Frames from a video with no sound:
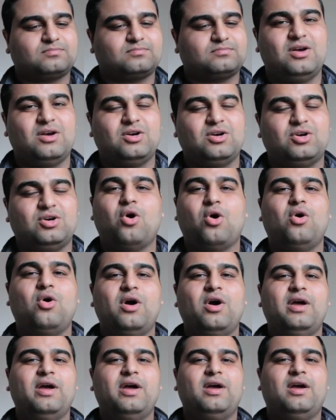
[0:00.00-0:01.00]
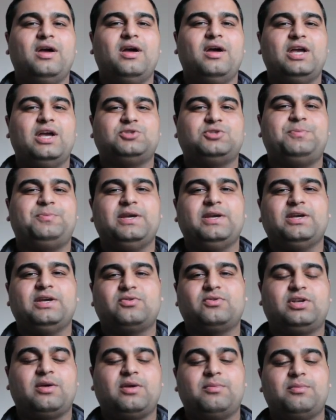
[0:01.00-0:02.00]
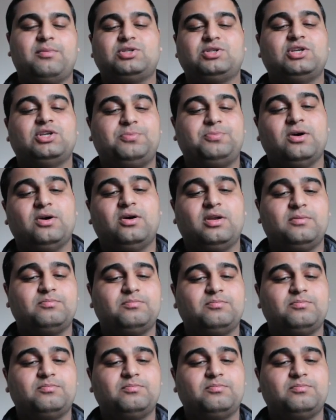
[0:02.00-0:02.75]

Go HP, crit damage HP on him,